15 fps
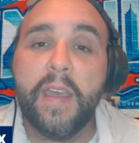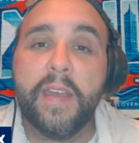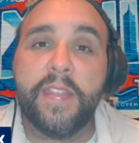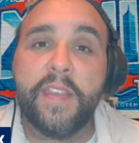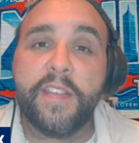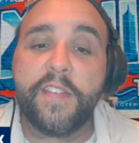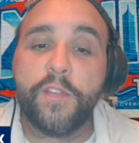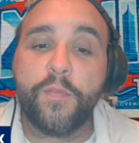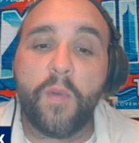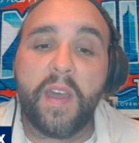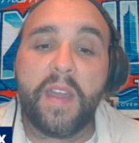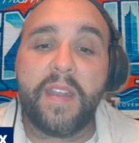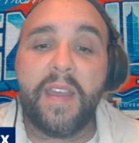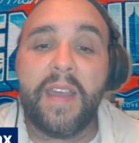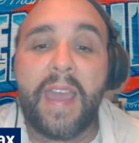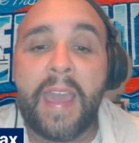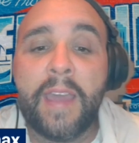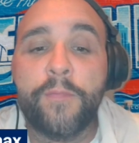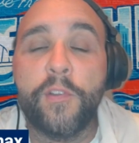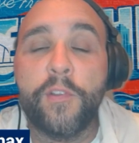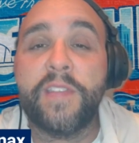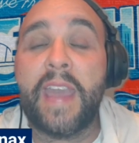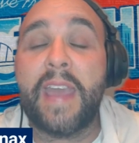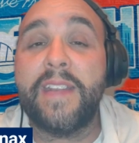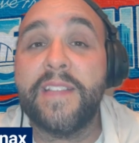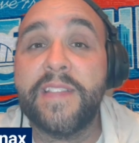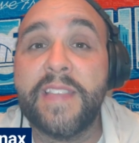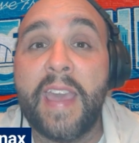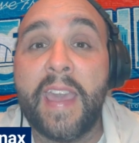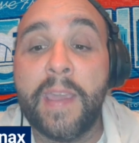This is what Edwards had to
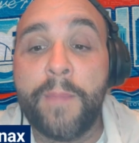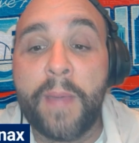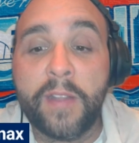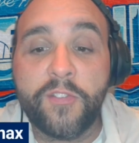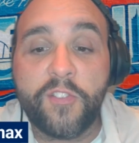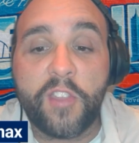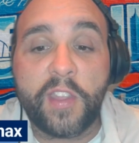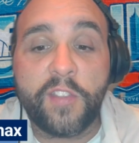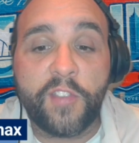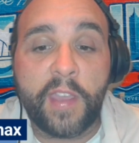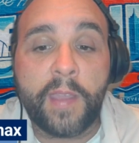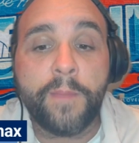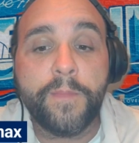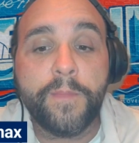say about GG.